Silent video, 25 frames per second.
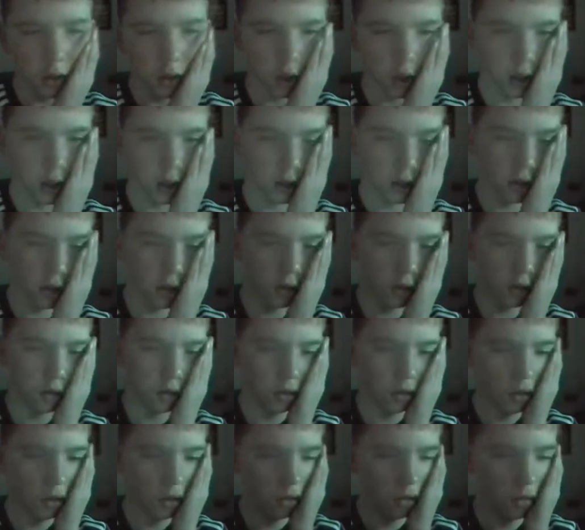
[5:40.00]
Okay, guys.
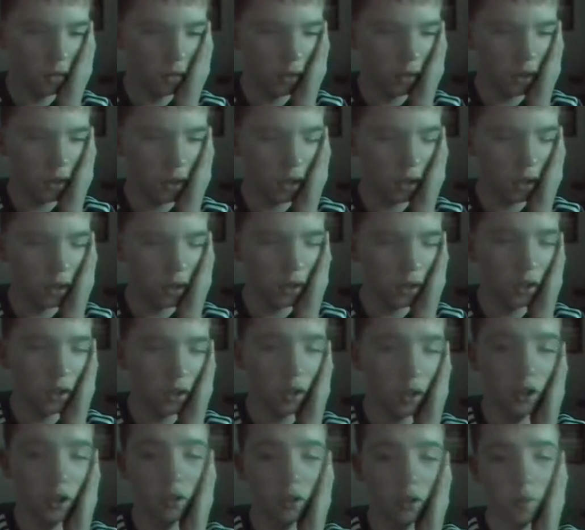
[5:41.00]
So I
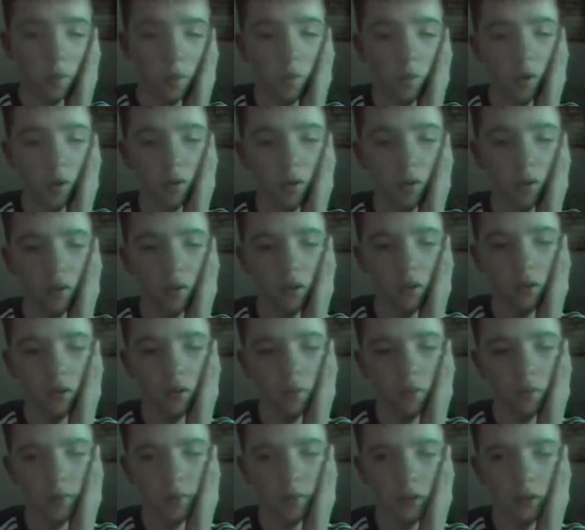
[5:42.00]
just woke
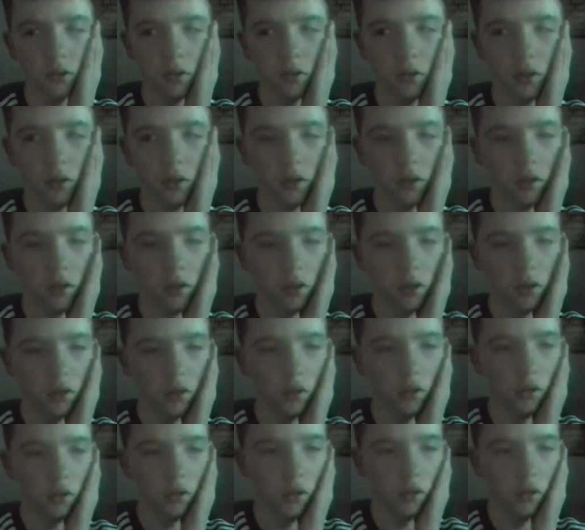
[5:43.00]
up and it
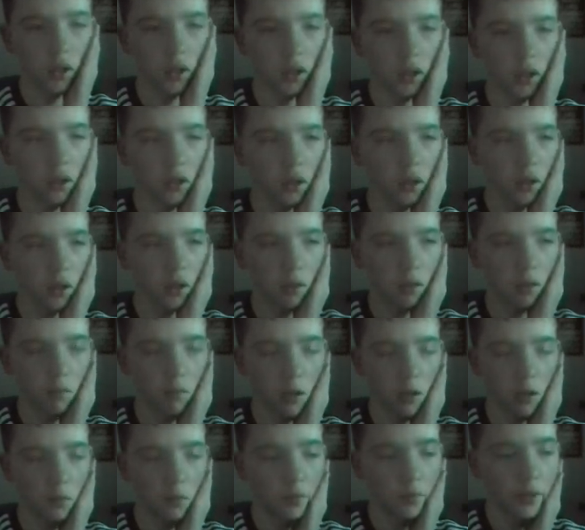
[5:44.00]
is night time
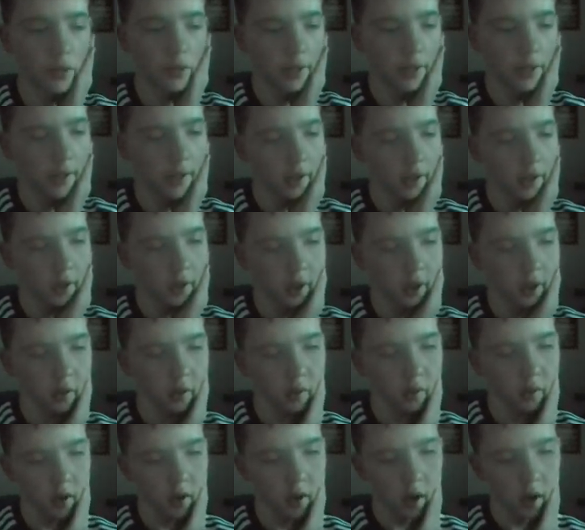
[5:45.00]
completely
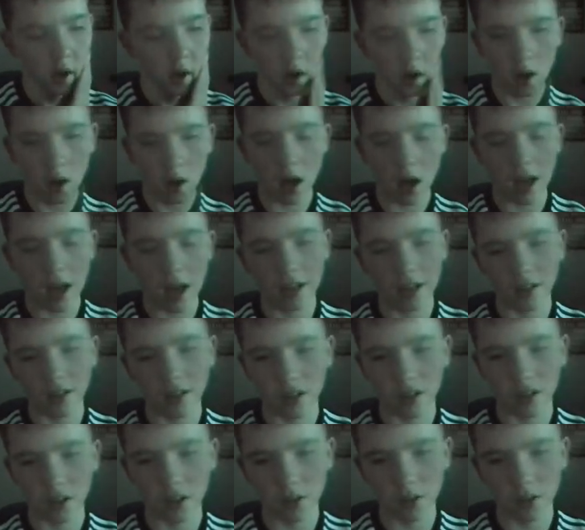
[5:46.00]
now, and
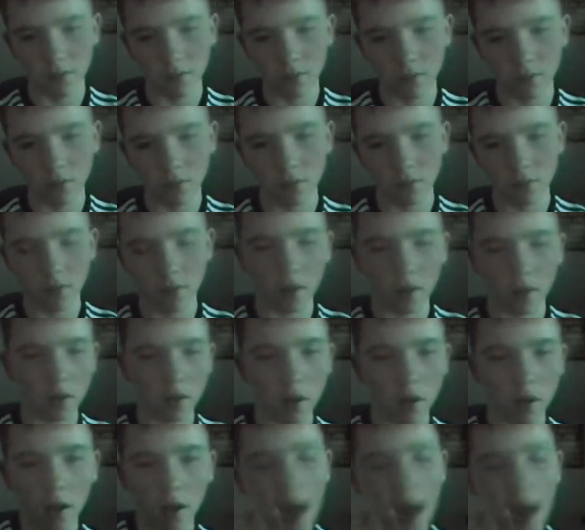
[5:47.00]

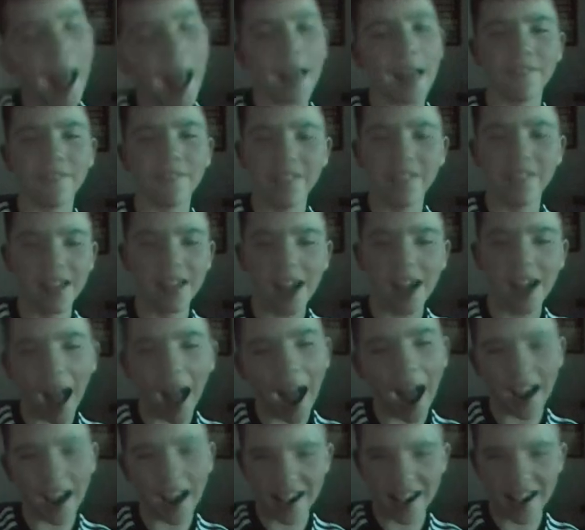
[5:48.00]
I think I
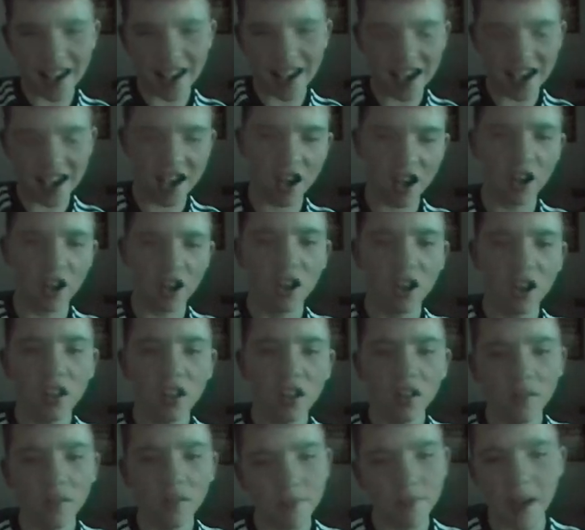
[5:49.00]
hear
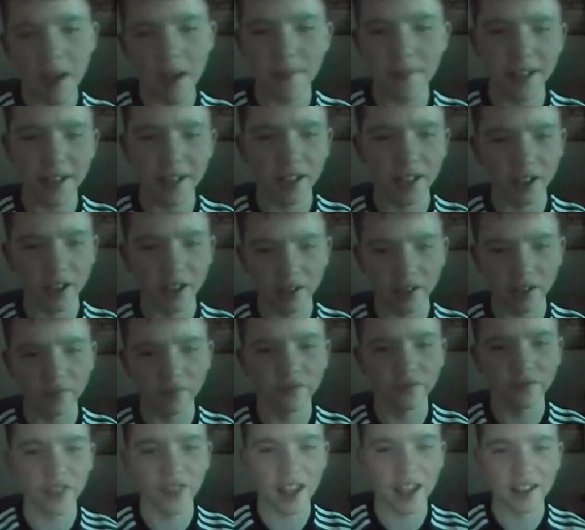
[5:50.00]
maybe
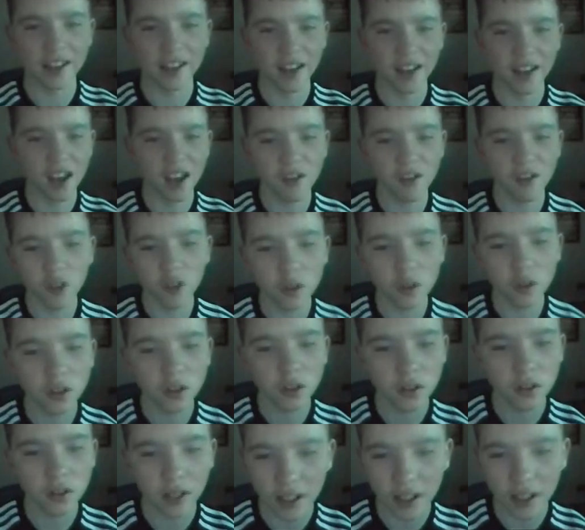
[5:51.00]
something near
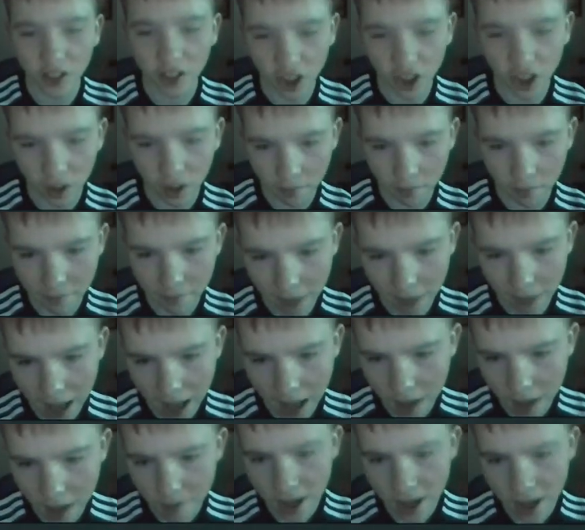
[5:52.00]
us, like just
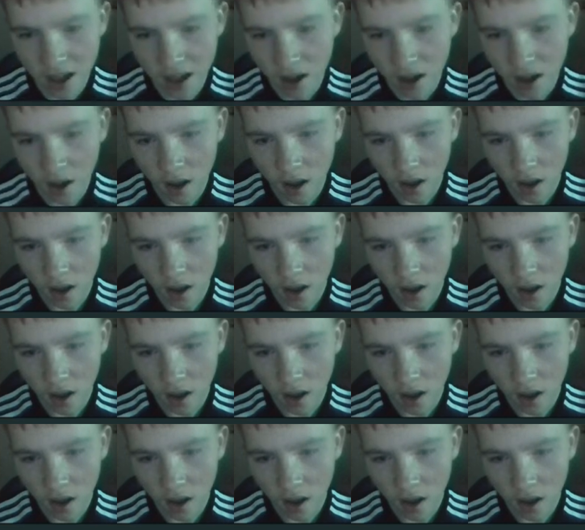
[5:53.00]
maybe.